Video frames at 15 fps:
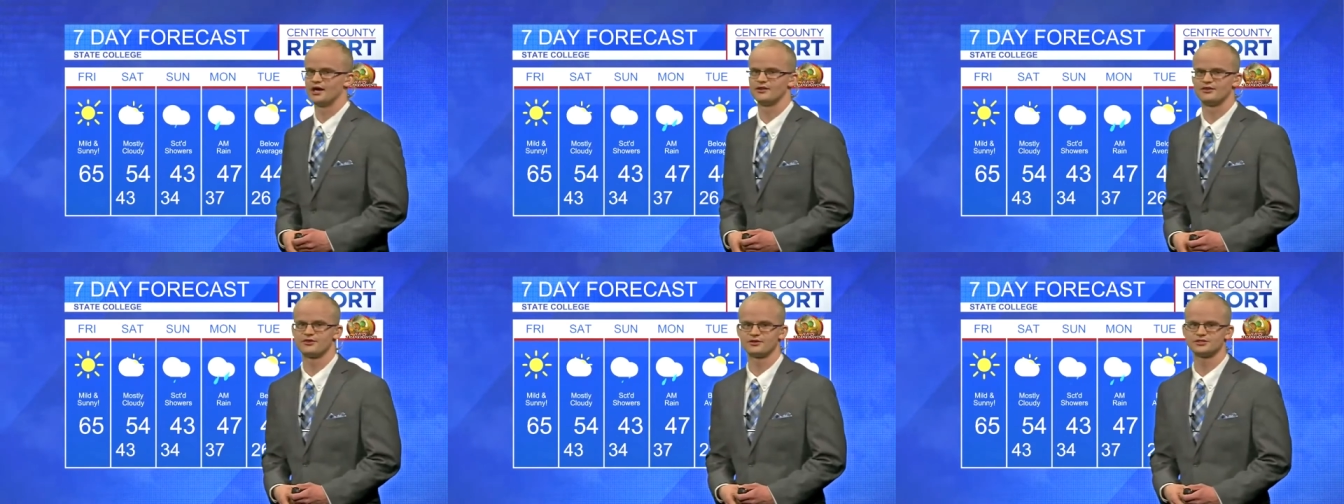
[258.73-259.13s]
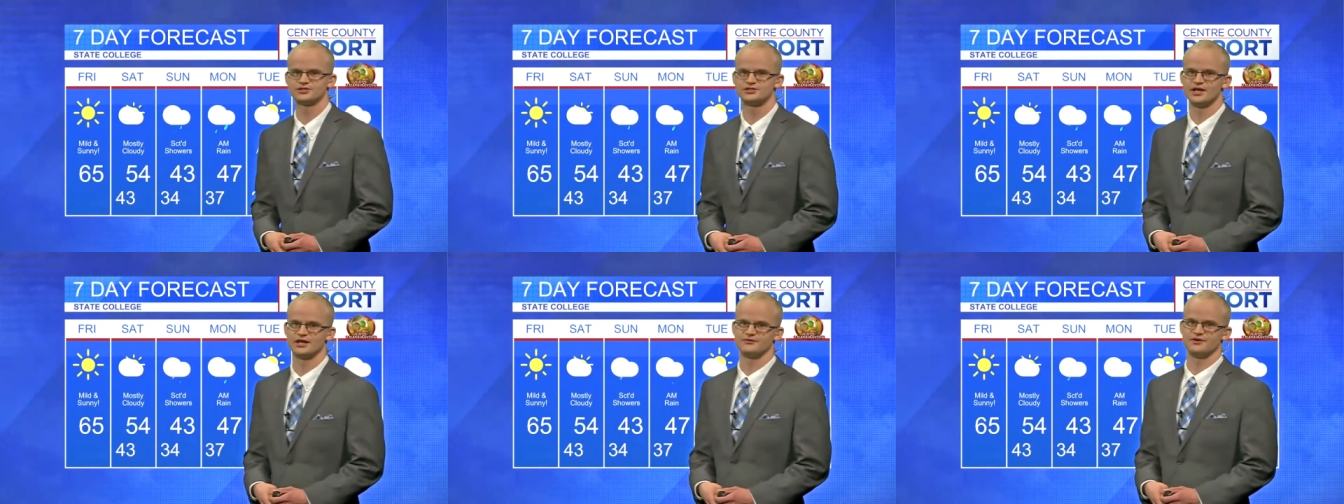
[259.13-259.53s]
on
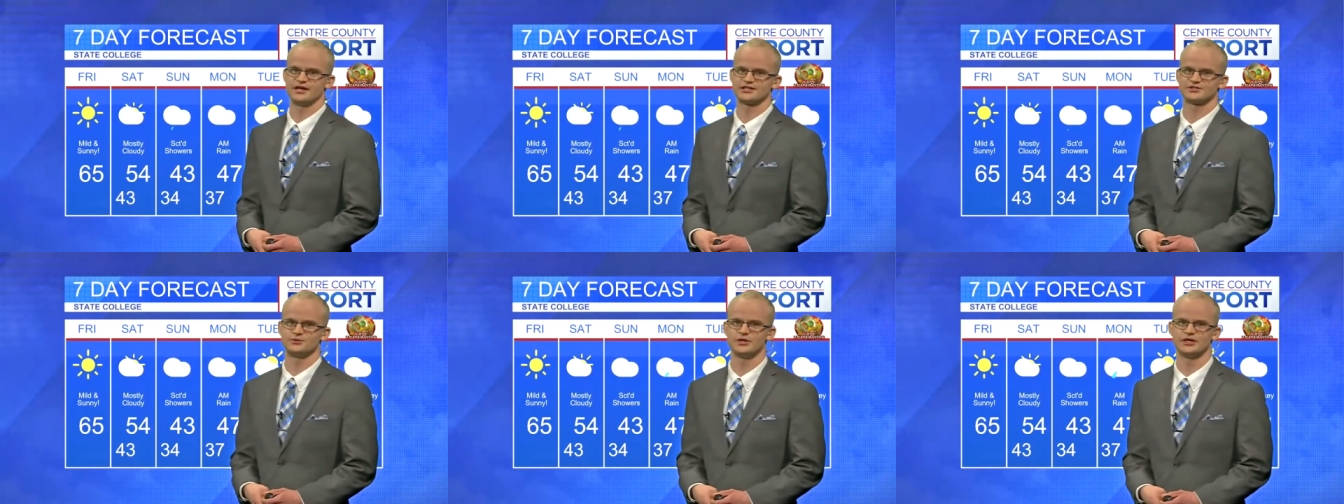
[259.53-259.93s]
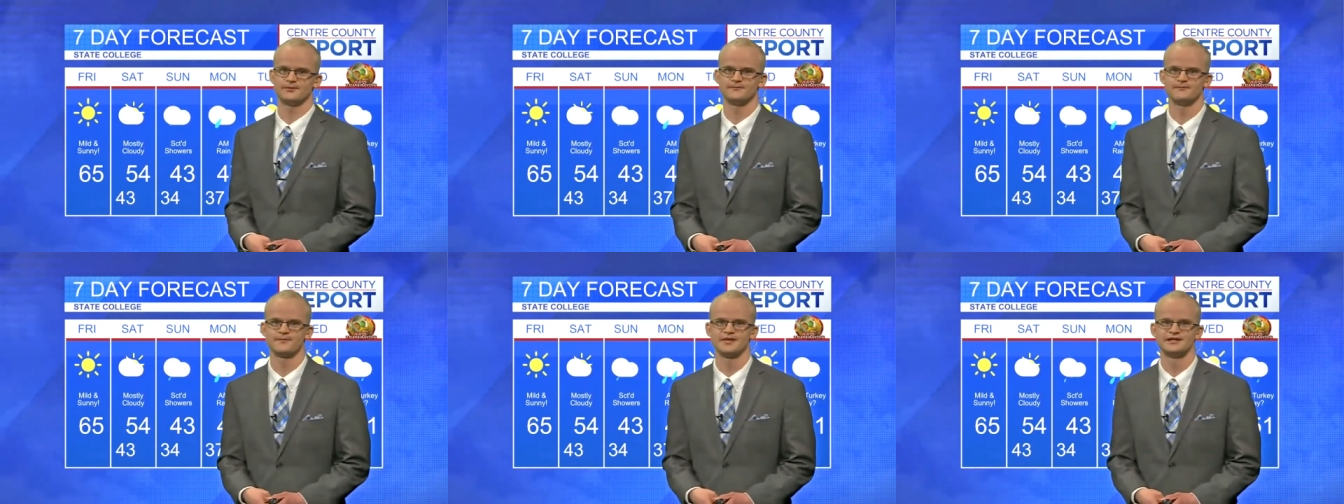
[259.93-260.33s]
Thursday of next
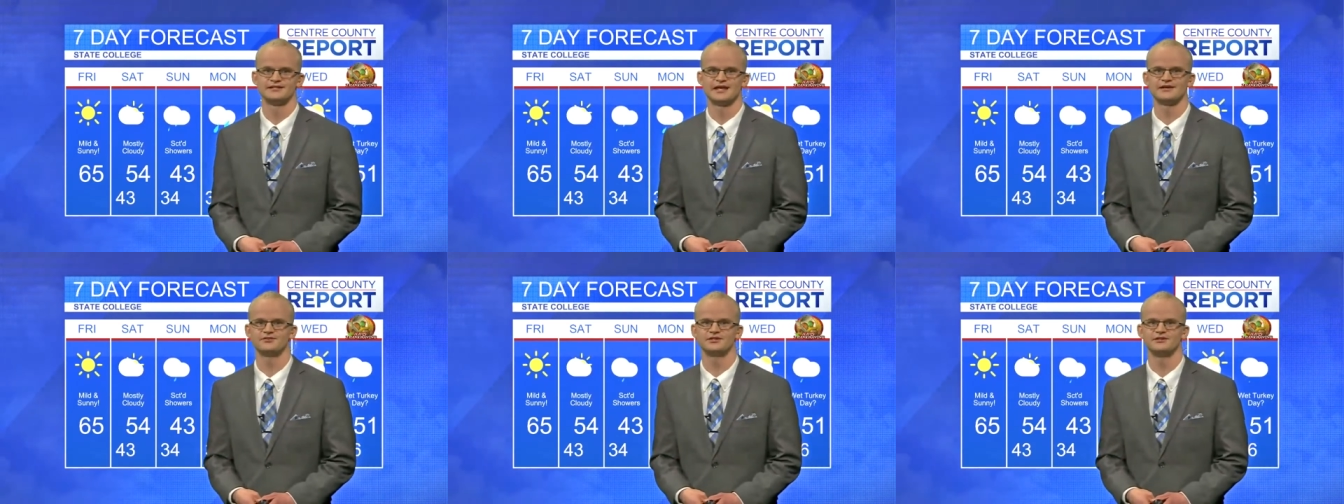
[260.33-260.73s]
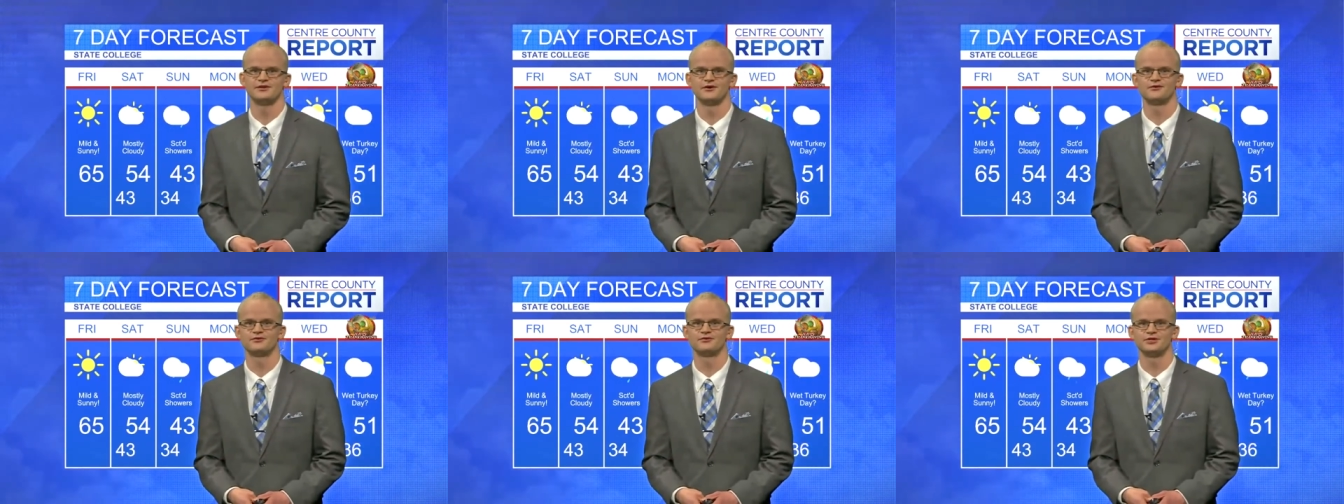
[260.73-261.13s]
week. David,
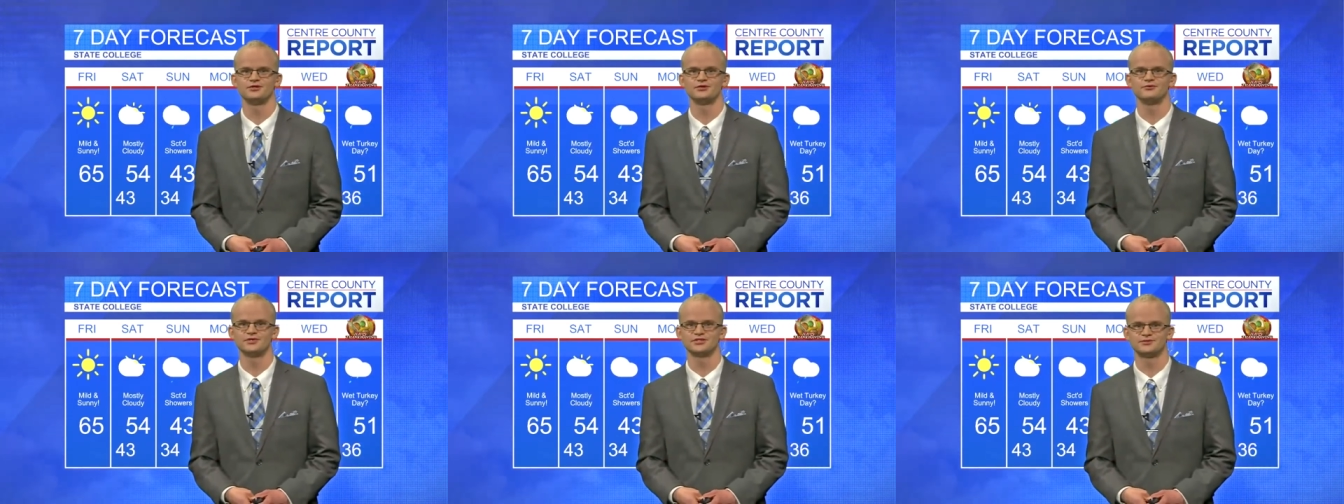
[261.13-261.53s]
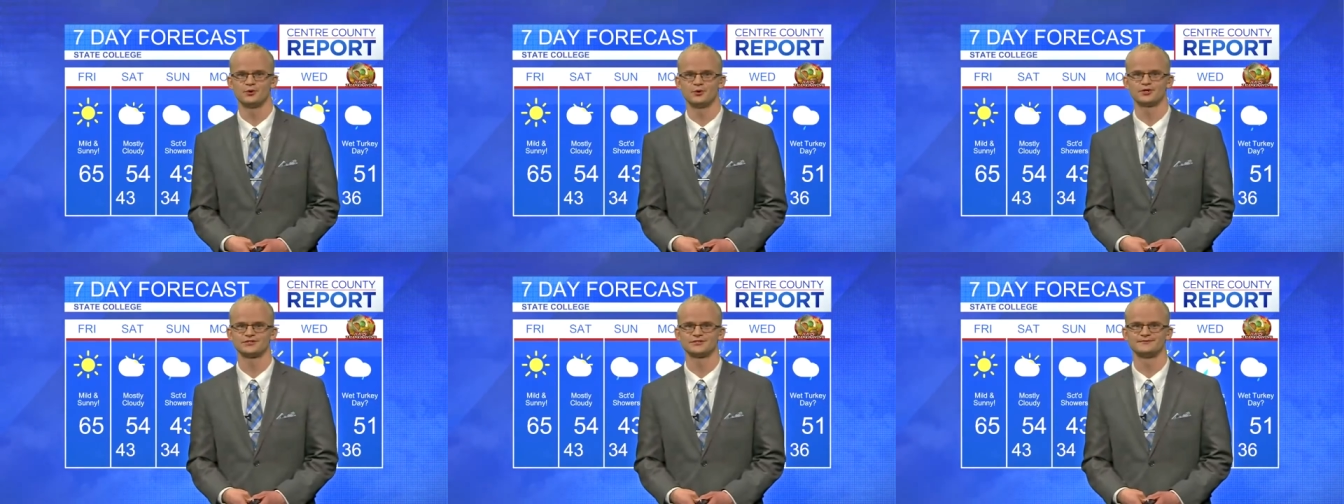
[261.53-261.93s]
over to you with
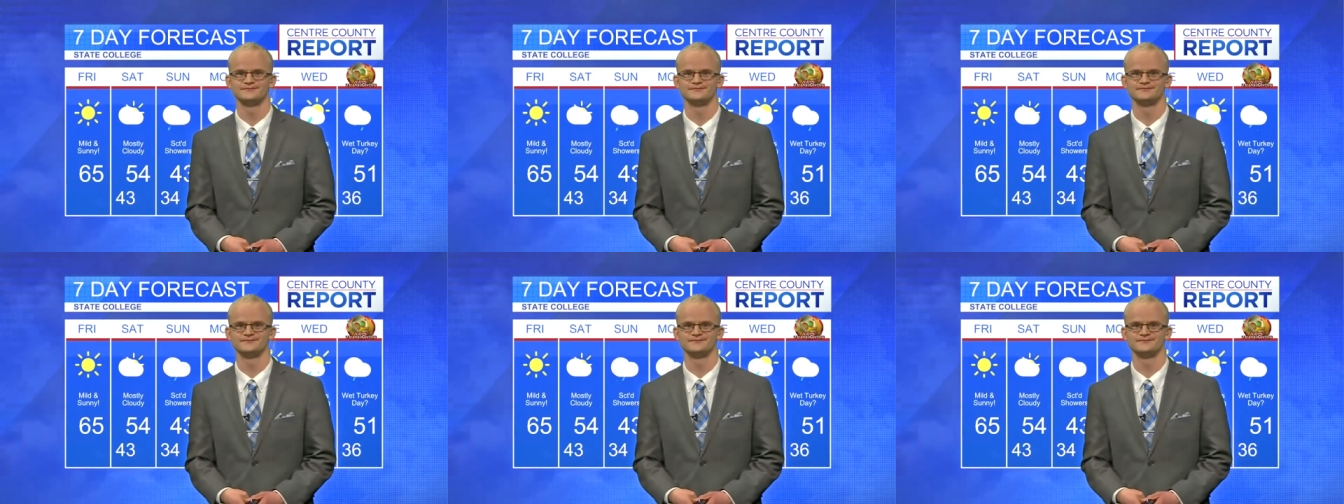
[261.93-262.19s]
sports.